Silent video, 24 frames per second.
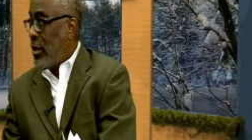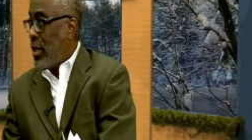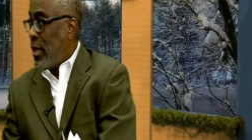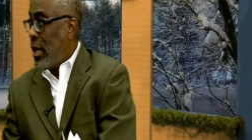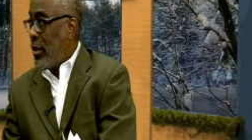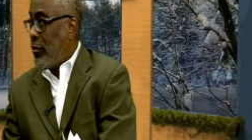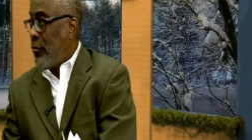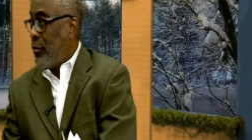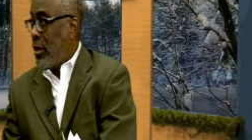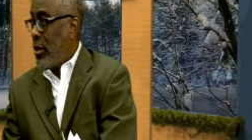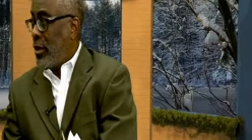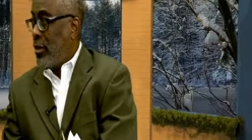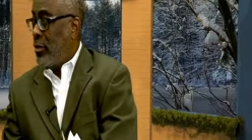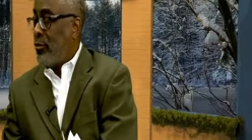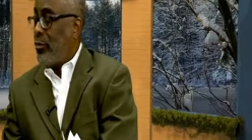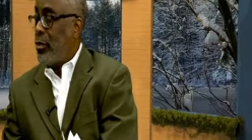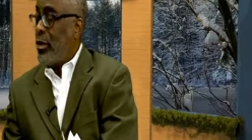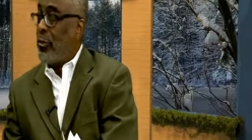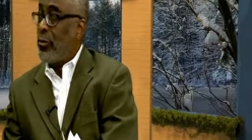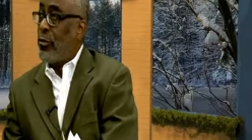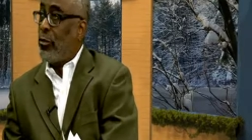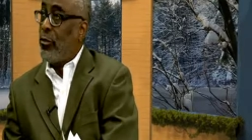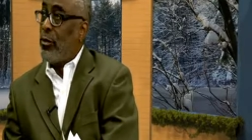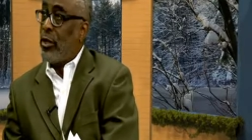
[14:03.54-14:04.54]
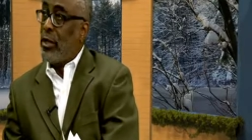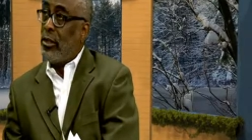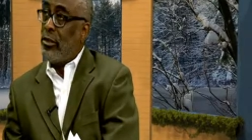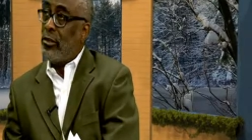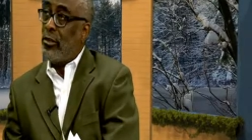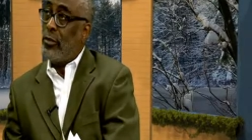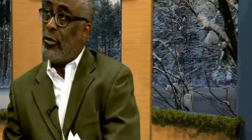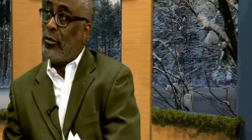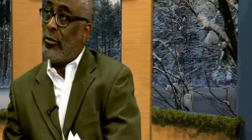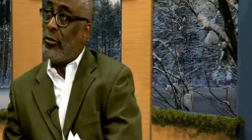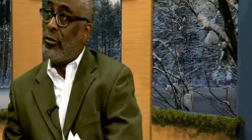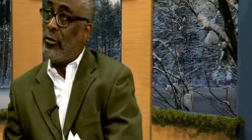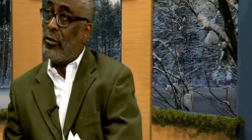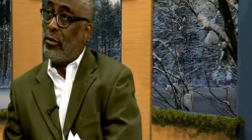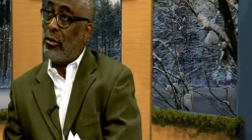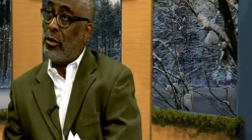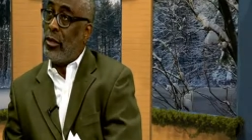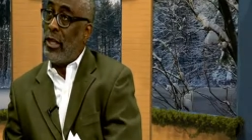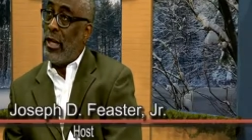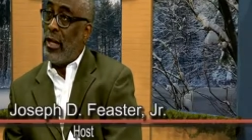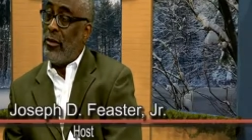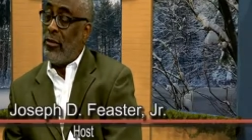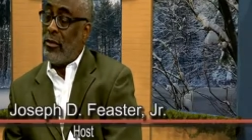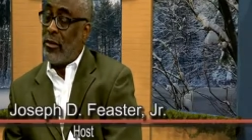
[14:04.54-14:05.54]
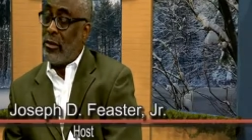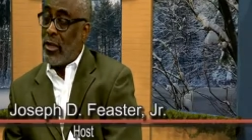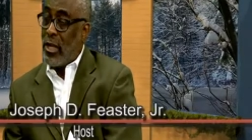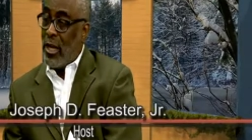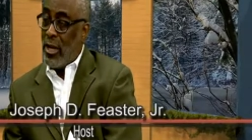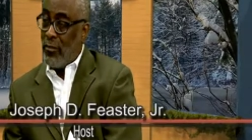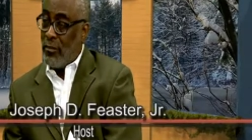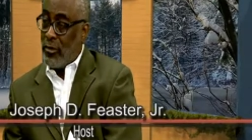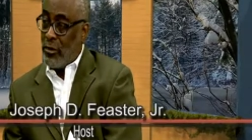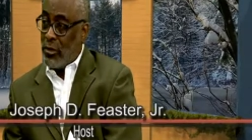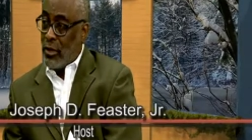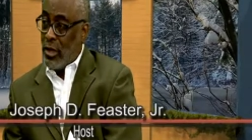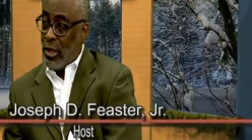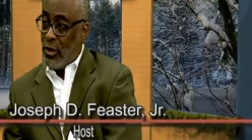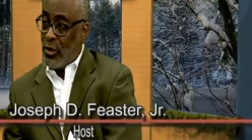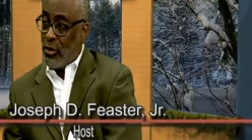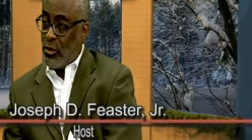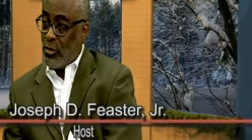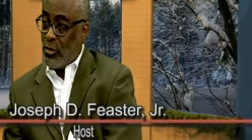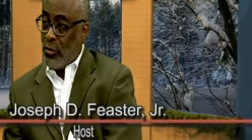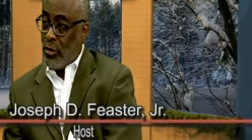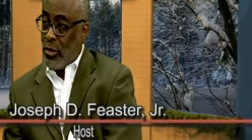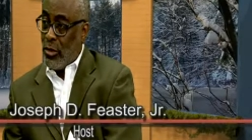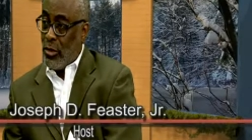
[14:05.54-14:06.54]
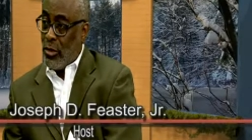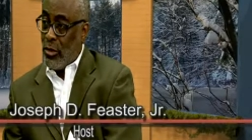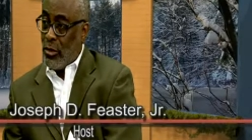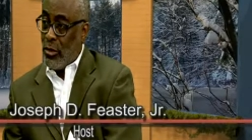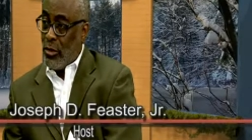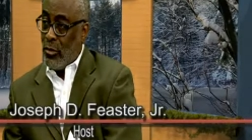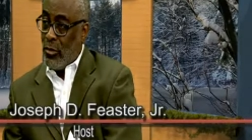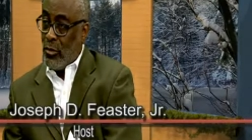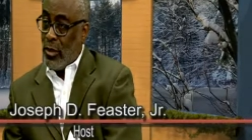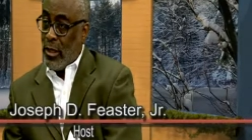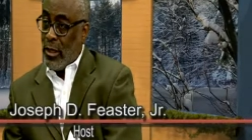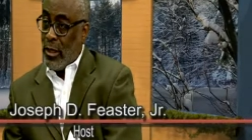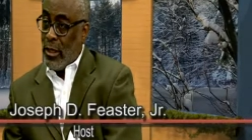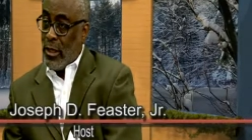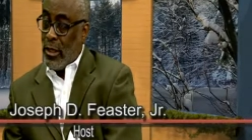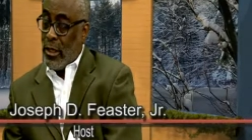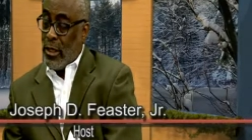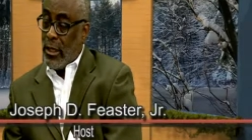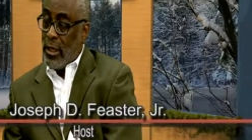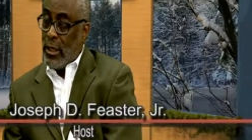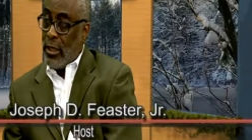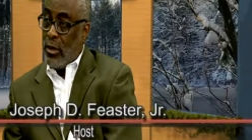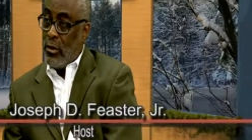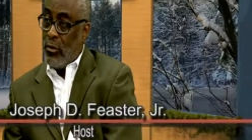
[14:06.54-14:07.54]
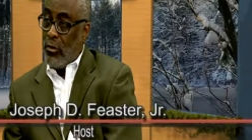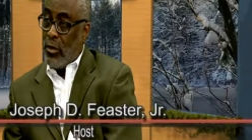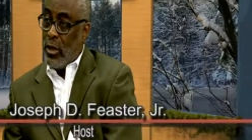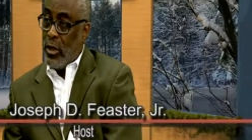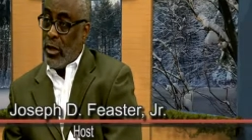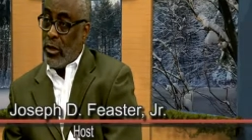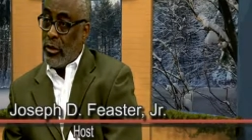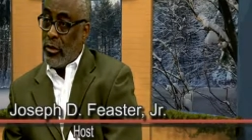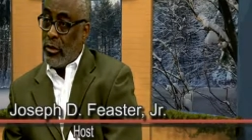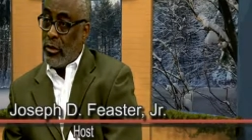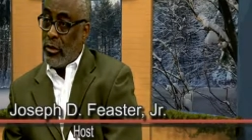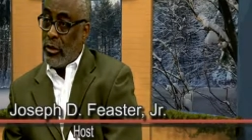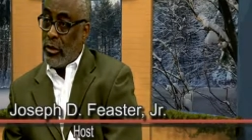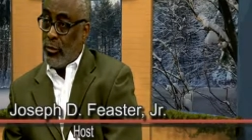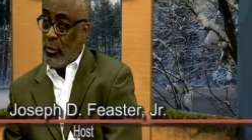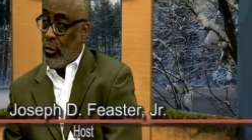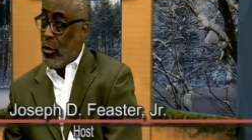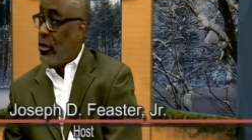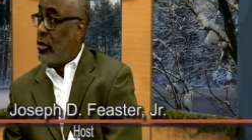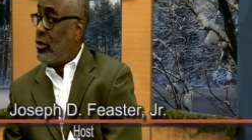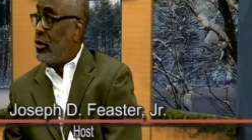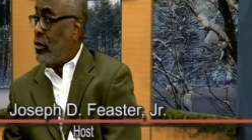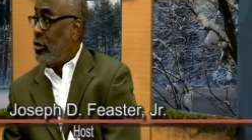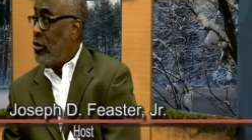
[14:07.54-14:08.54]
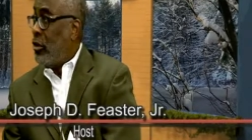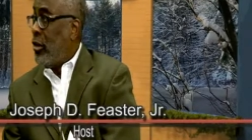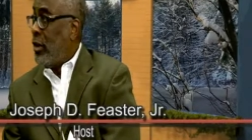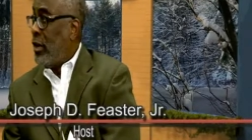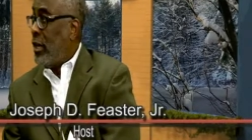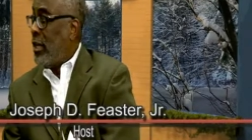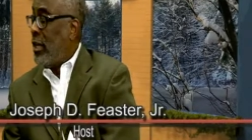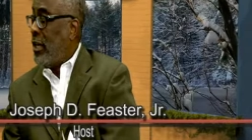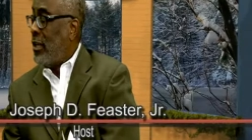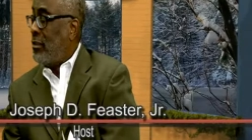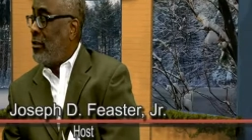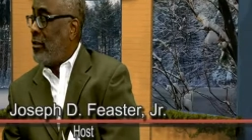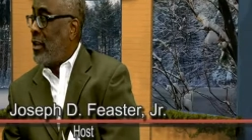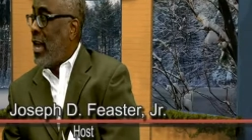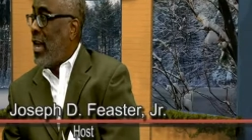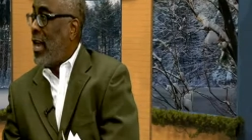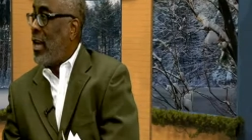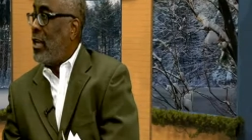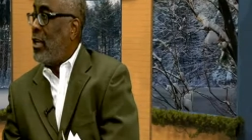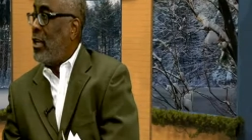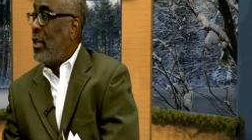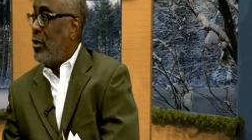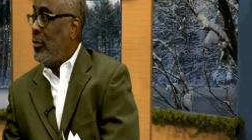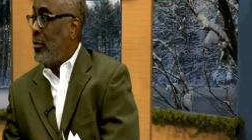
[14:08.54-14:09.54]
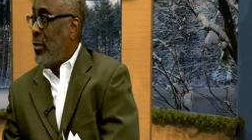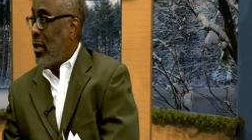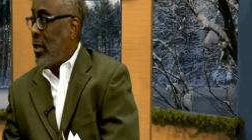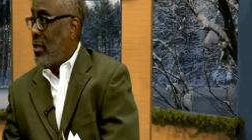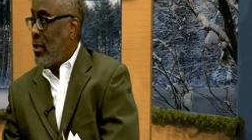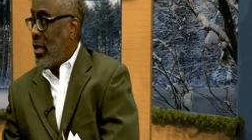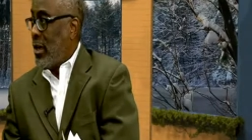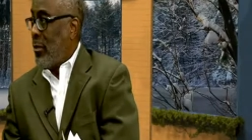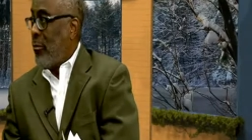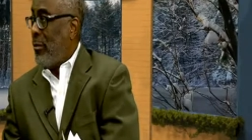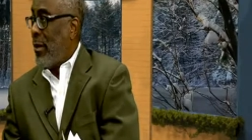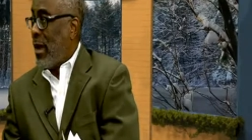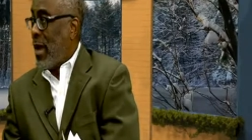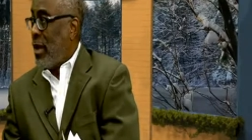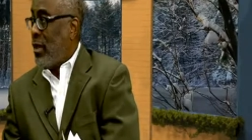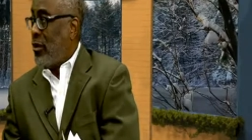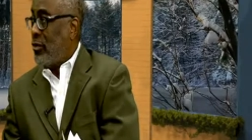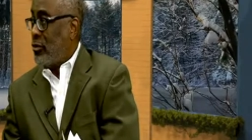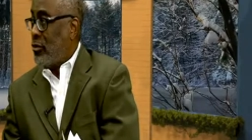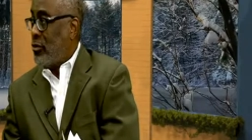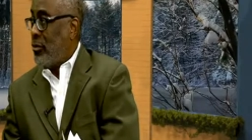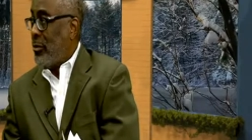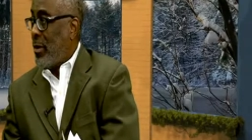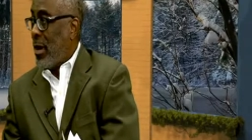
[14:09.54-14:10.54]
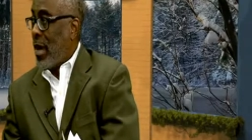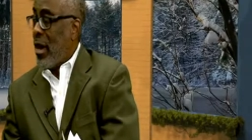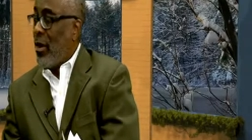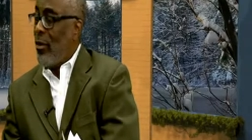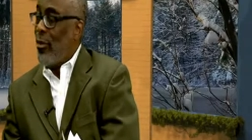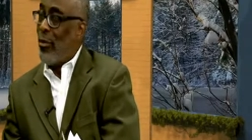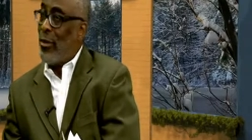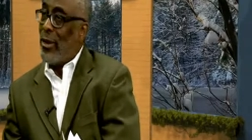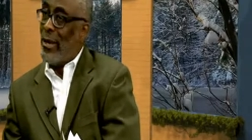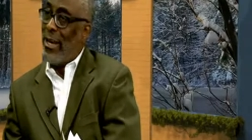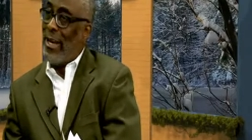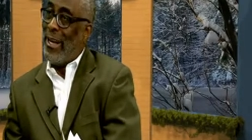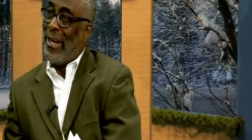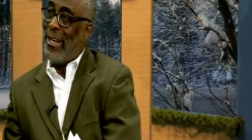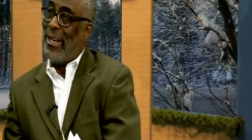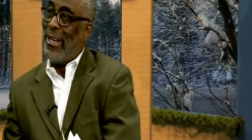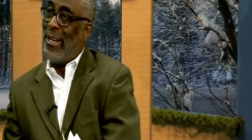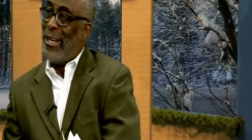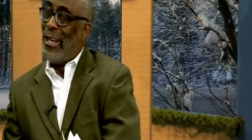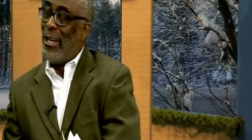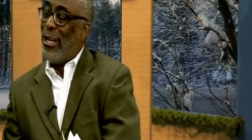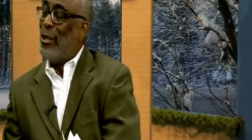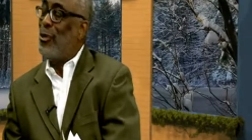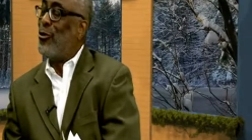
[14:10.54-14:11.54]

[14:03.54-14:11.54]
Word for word: I read in preparation to have this conversation with you was was talking exactly about that balance of power and mm -hmm. the mm-hmm.